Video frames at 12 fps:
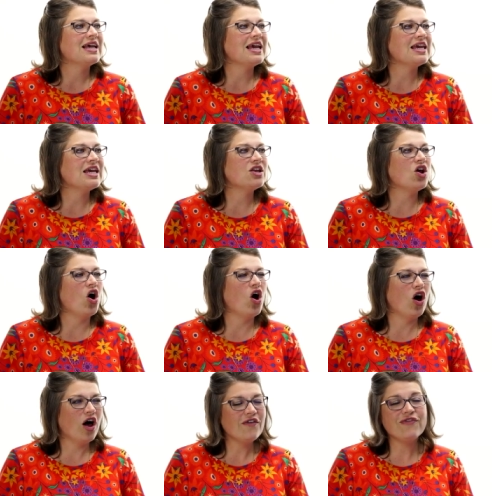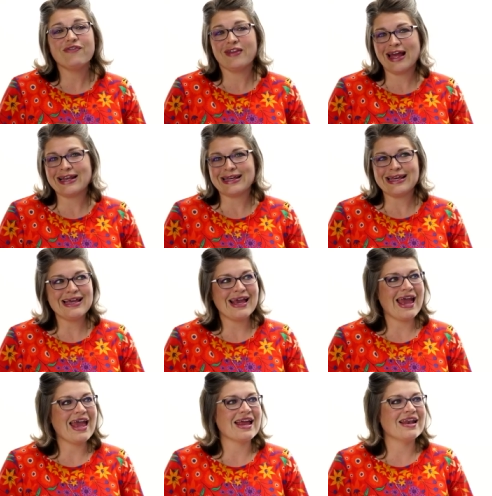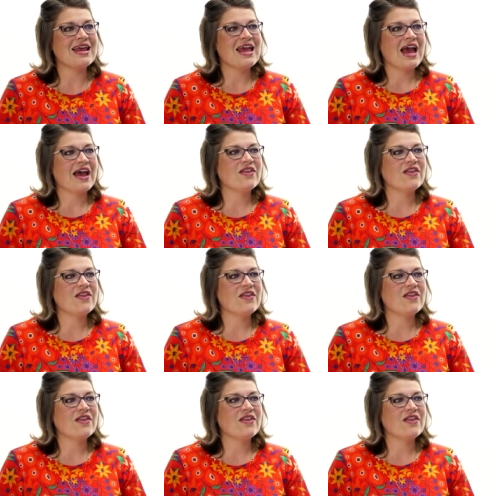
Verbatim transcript: taking off that E N,